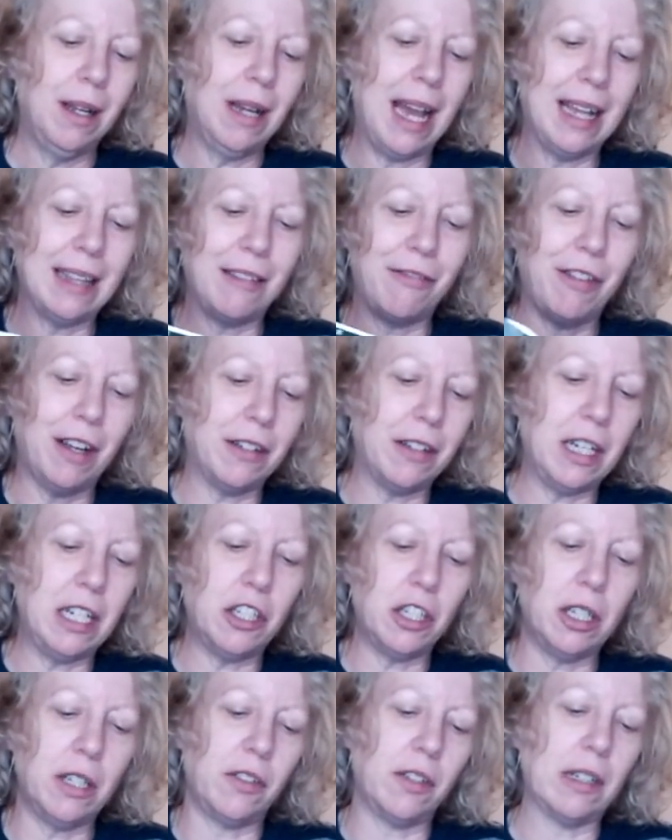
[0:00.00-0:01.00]
At the
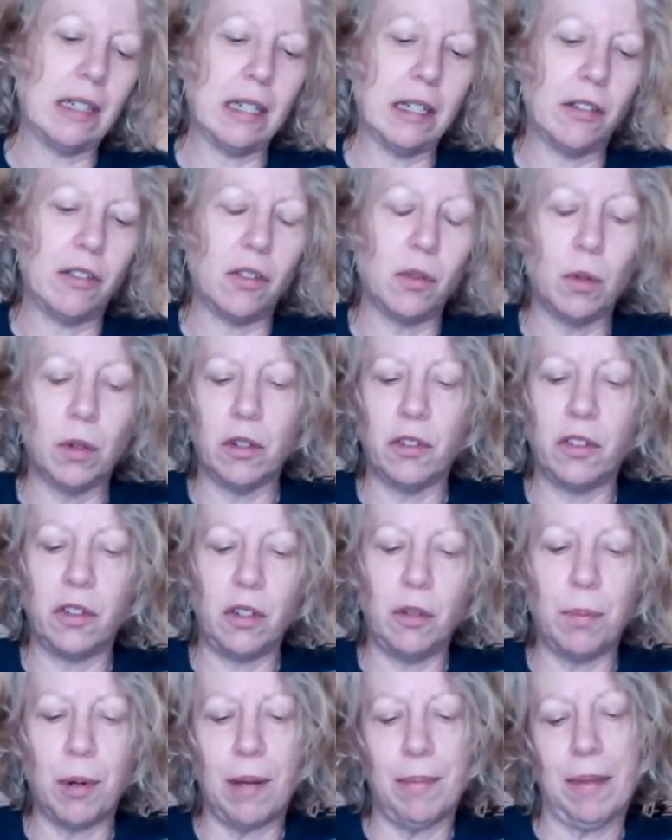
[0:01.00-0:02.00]
foundation is the Ten of Swords, so
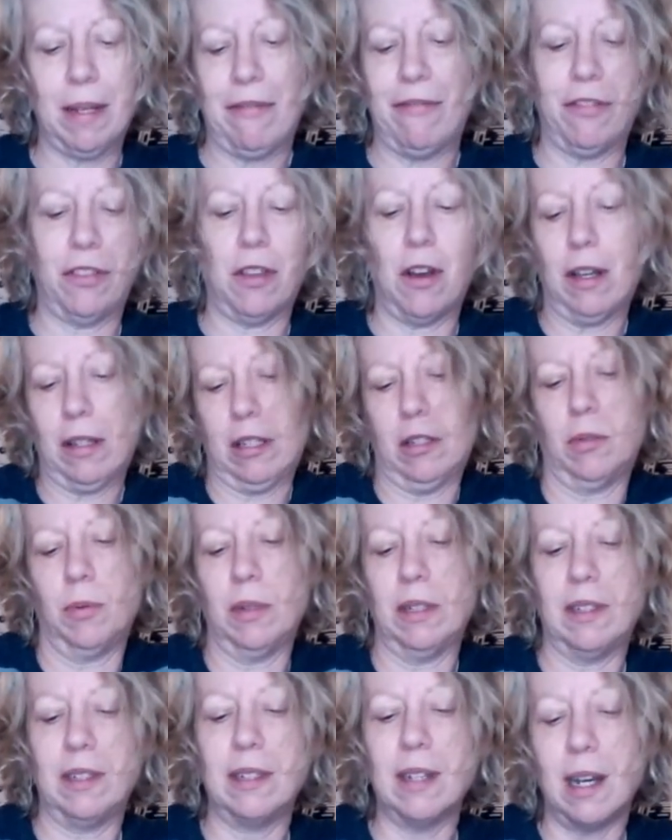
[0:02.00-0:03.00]
you probably thought this
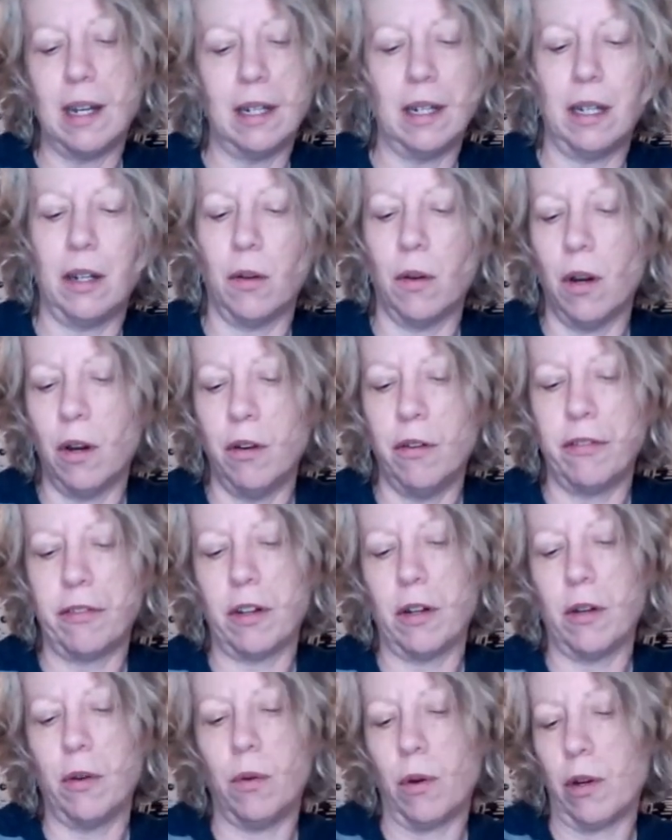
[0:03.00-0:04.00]
was done or
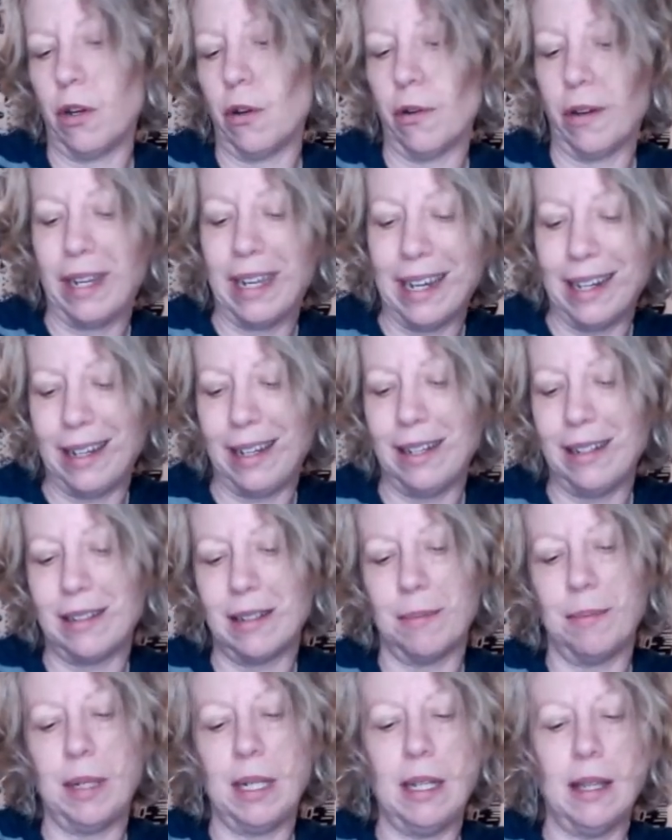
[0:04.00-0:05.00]
over, or you're getting
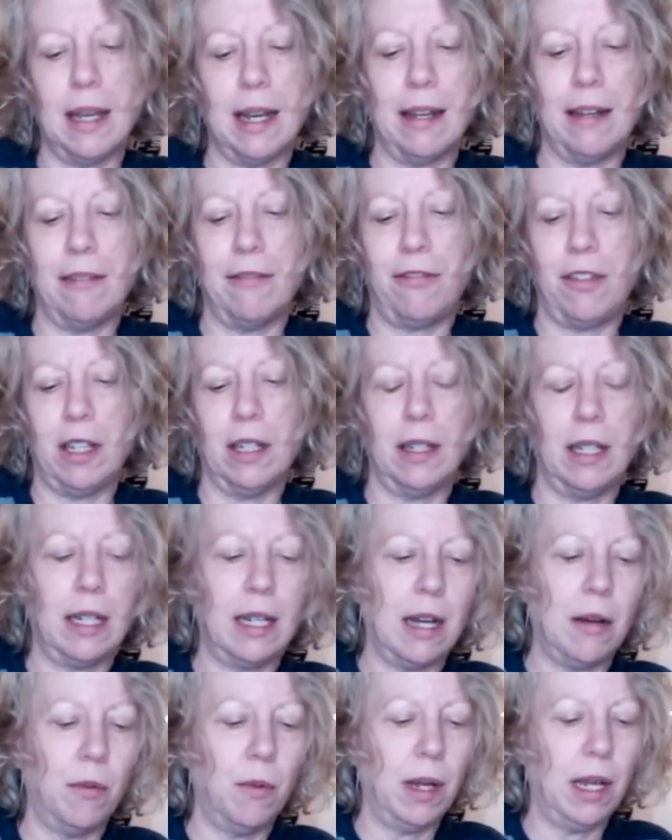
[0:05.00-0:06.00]
to be that feeling
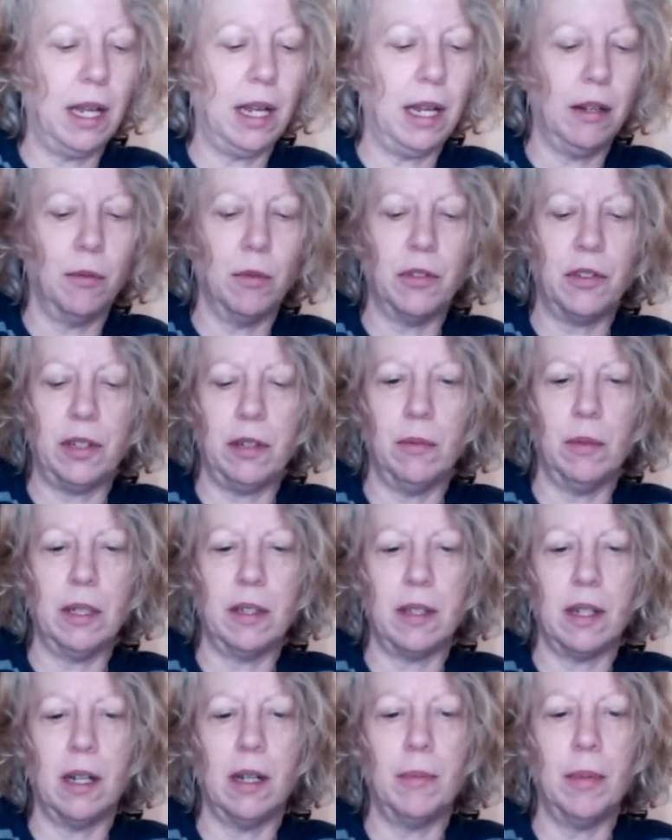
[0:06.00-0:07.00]
that way. We'll see
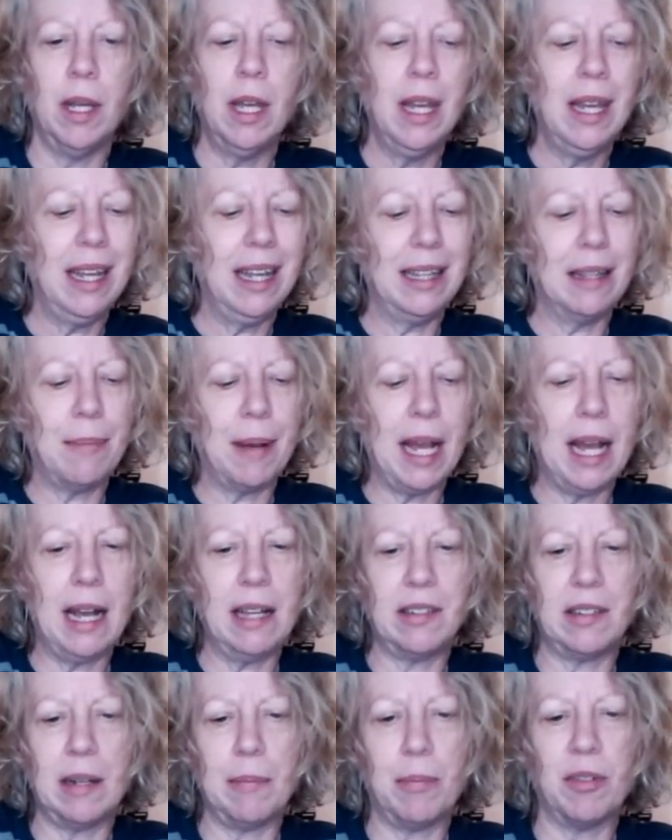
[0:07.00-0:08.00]
what's up. In the
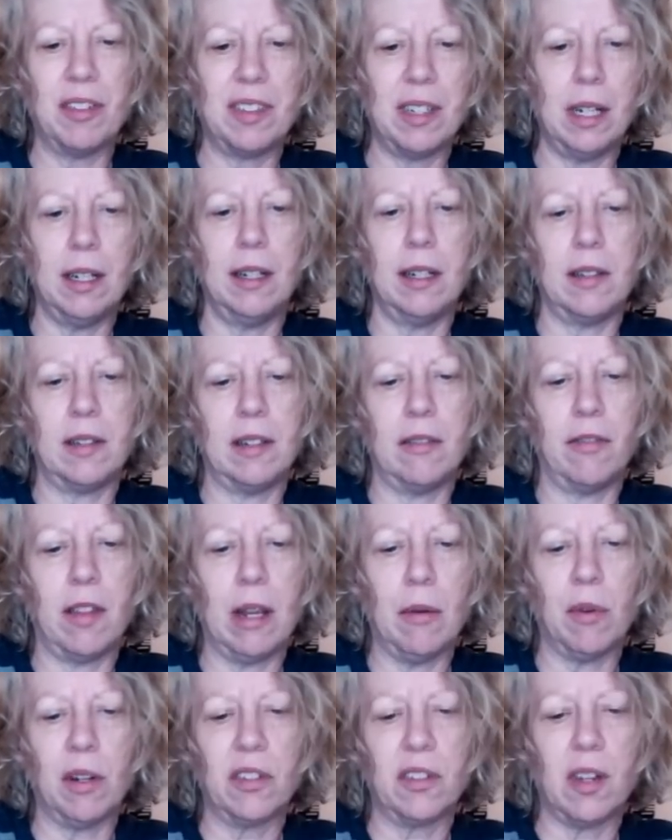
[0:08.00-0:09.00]
past, they presented as if
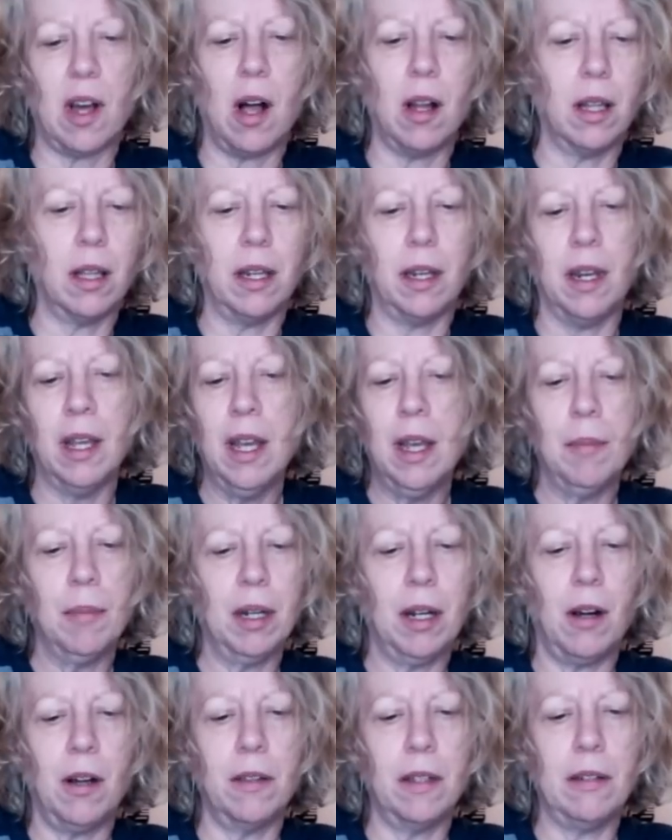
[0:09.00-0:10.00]
they were solid,
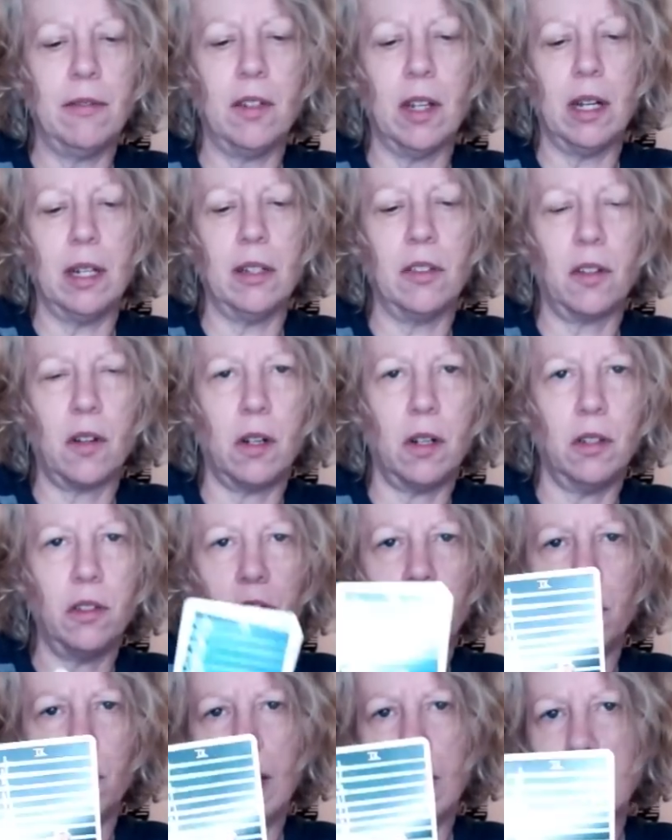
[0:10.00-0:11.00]
but all they've done is
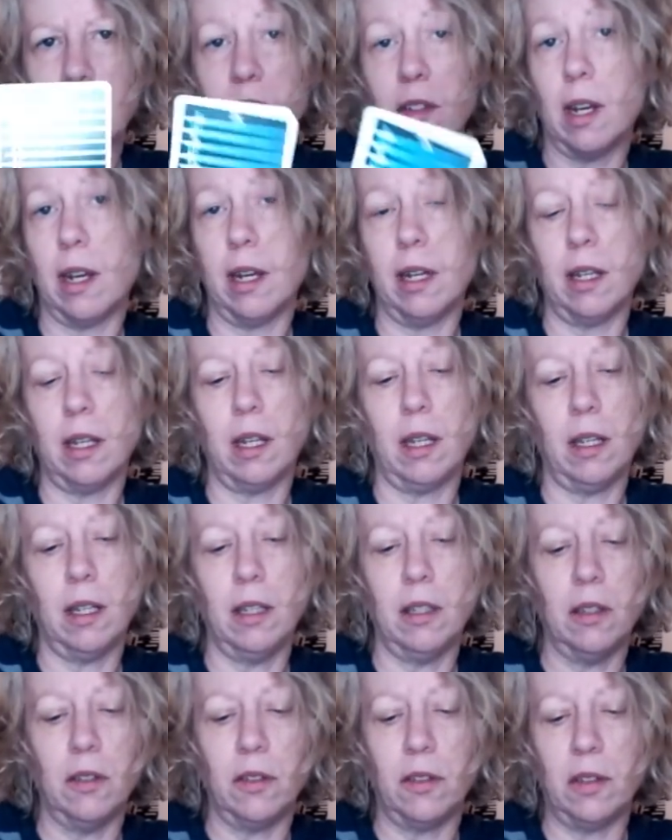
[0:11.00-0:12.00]
cause you anxiety,
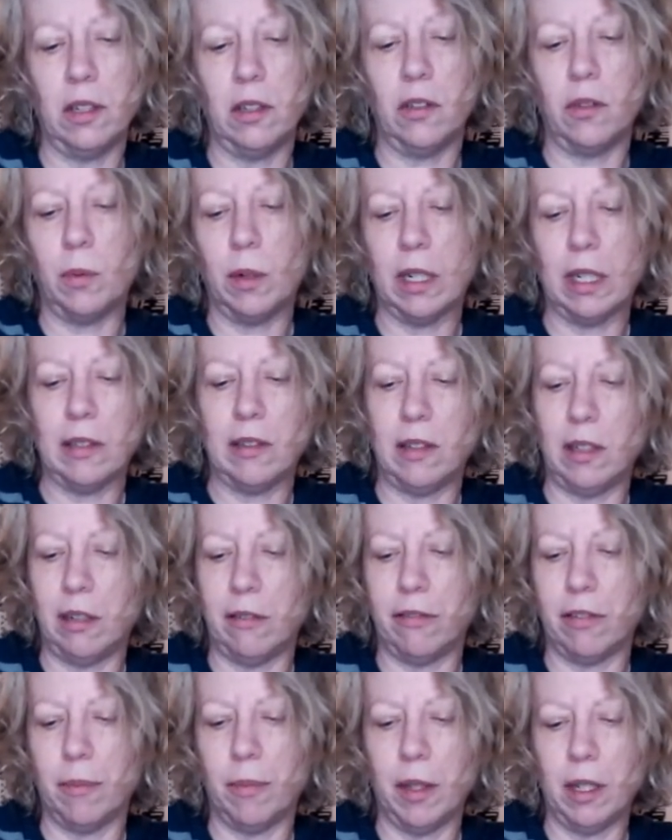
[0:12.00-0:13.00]
is what I
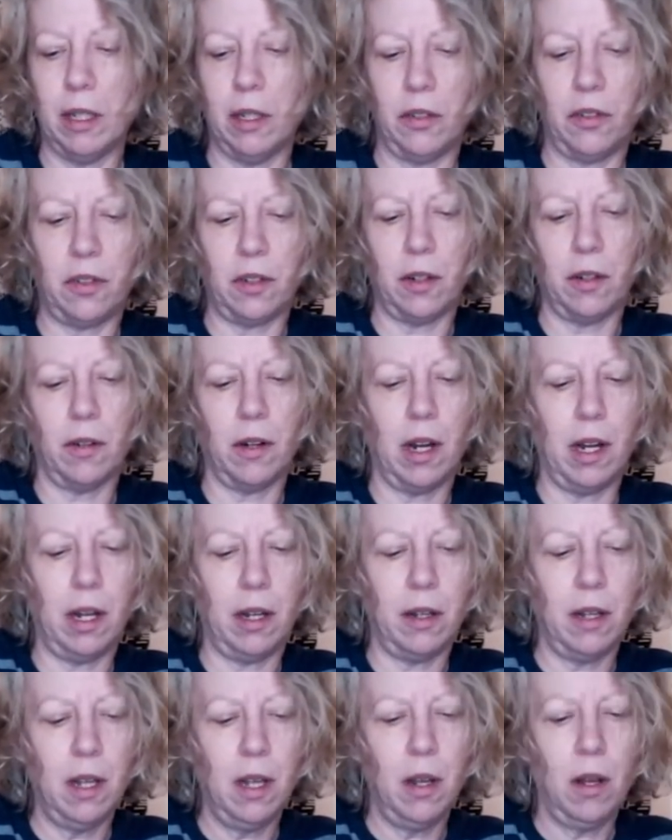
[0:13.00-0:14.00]
see from this. All
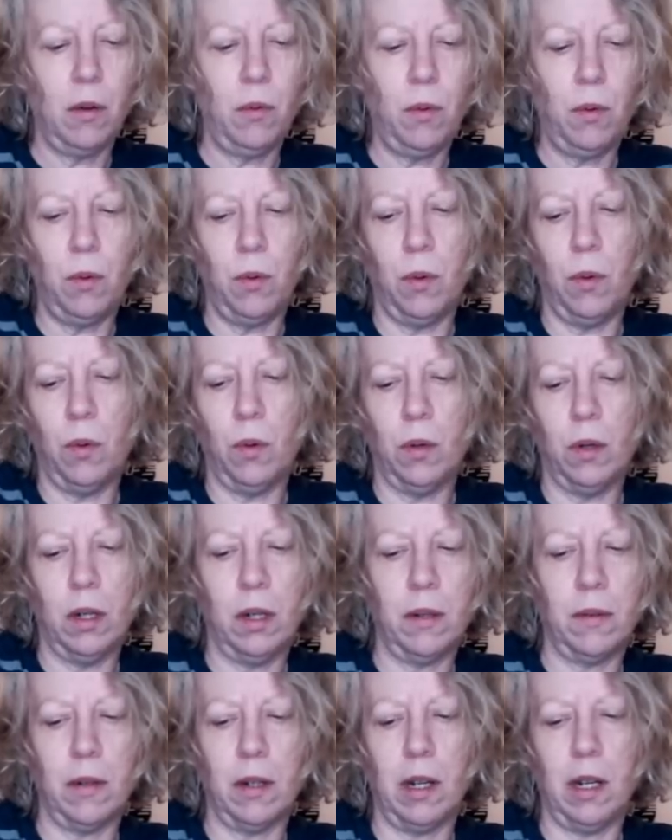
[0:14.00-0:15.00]
right. Ooh,
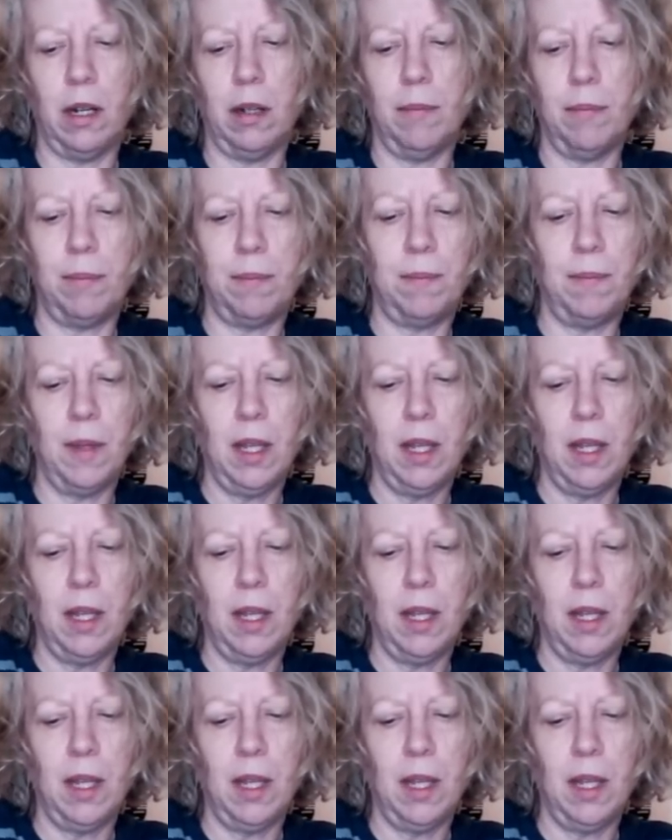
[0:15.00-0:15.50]
all right.